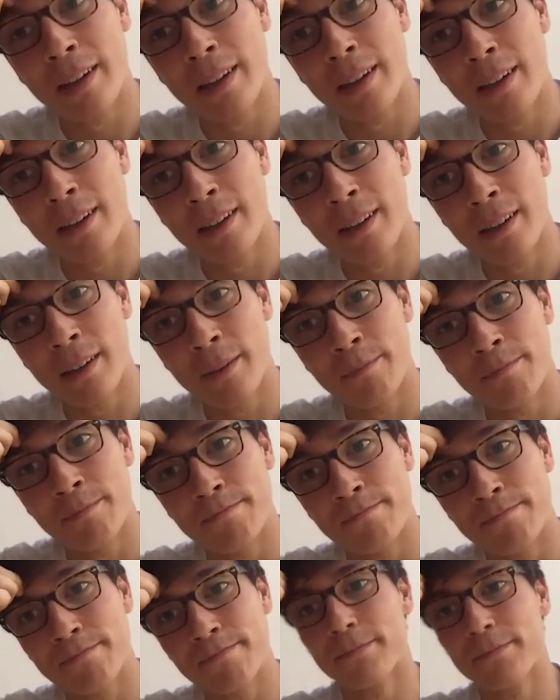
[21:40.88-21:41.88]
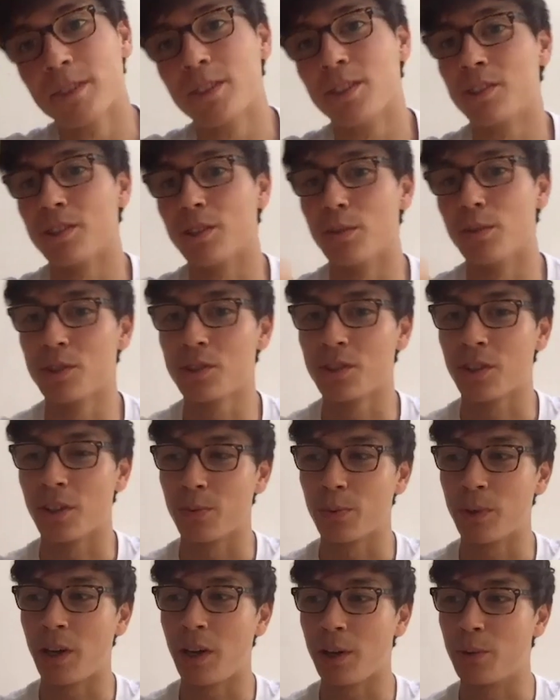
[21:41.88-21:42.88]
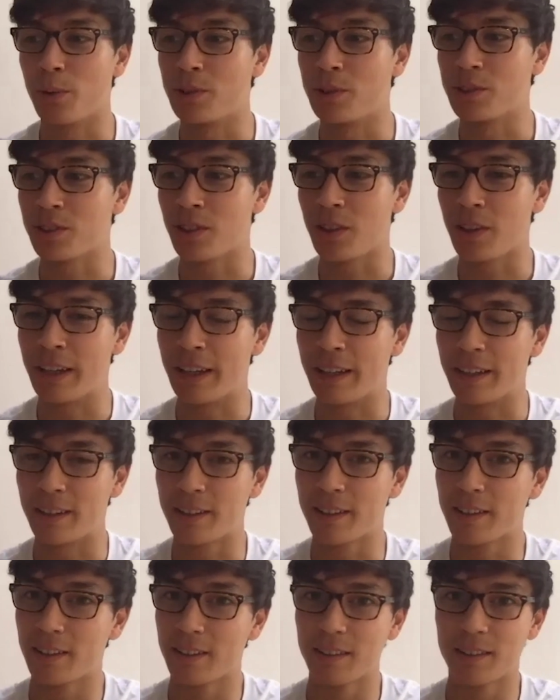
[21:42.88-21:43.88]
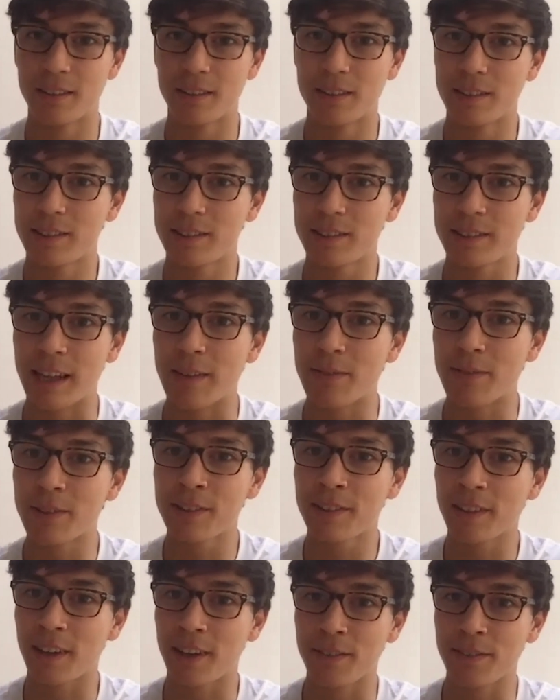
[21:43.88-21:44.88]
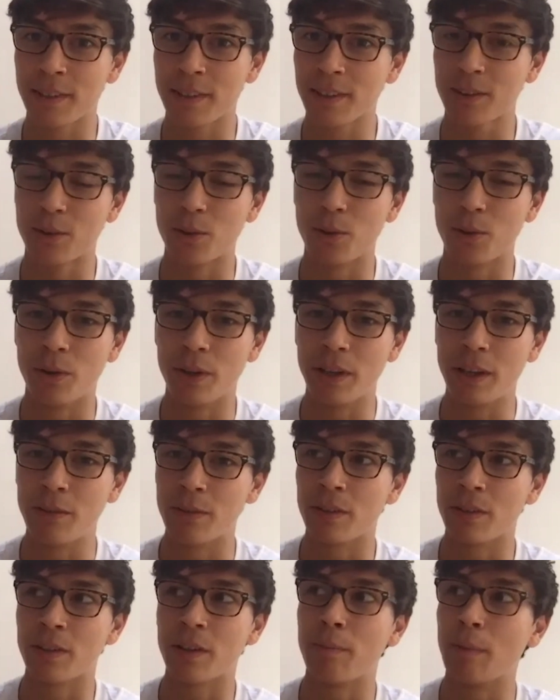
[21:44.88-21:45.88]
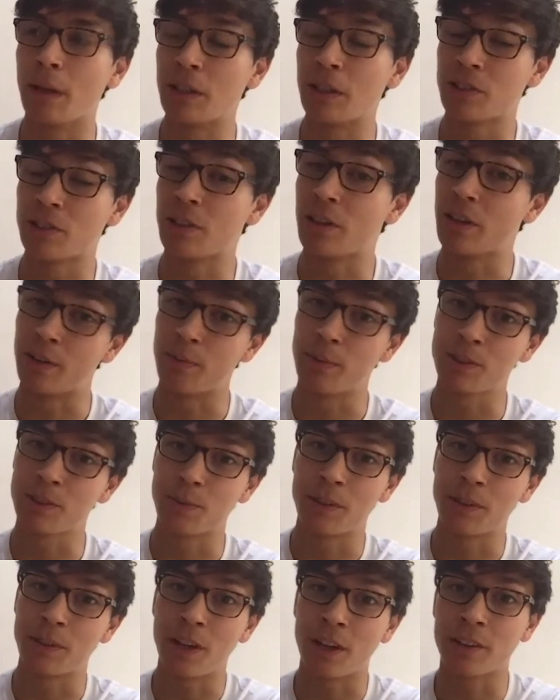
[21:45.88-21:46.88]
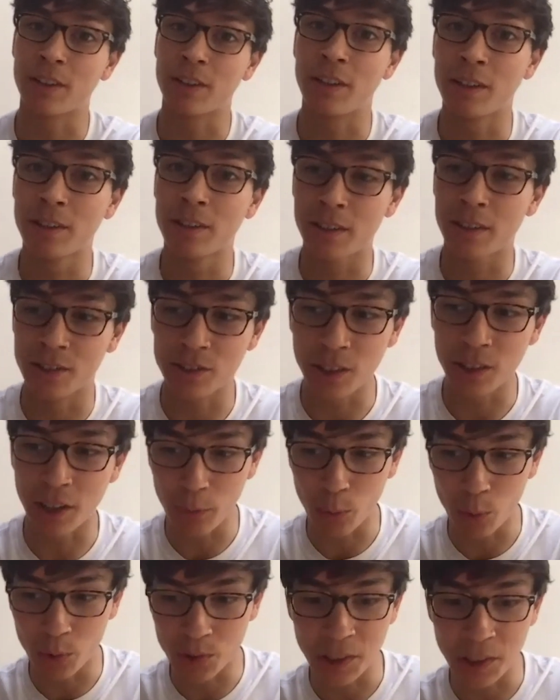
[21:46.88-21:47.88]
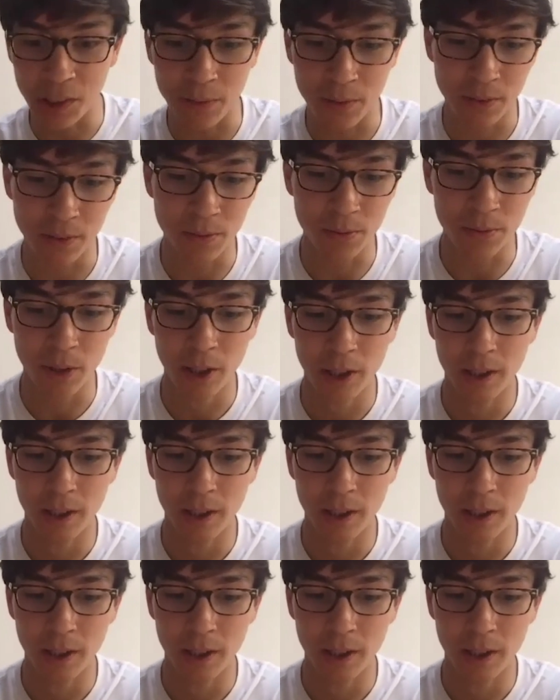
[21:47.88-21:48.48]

to Silverstone when I was like 7, I think, or even it must have been younger because I wasn't even